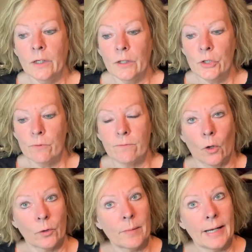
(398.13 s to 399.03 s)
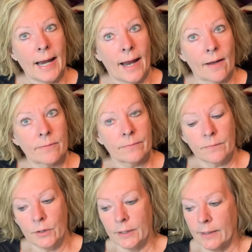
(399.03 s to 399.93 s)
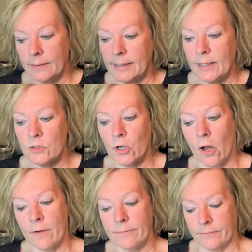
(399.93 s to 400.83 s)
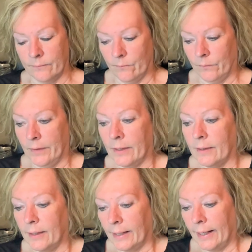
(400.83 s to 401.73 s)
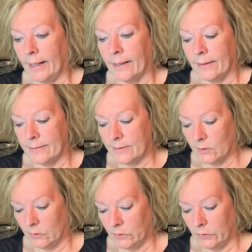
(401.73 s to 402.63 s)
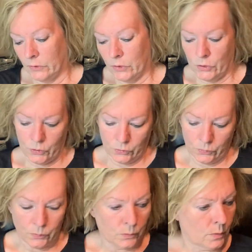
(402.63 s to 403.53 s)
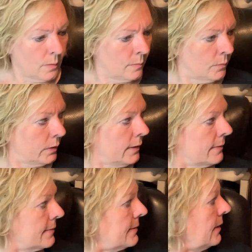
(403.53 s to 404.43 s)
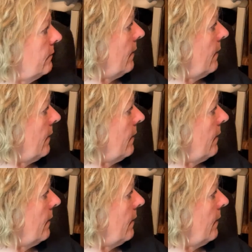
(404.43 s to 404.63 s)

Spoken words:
You fold them in half, you cut the edge off, and you, looking to see if I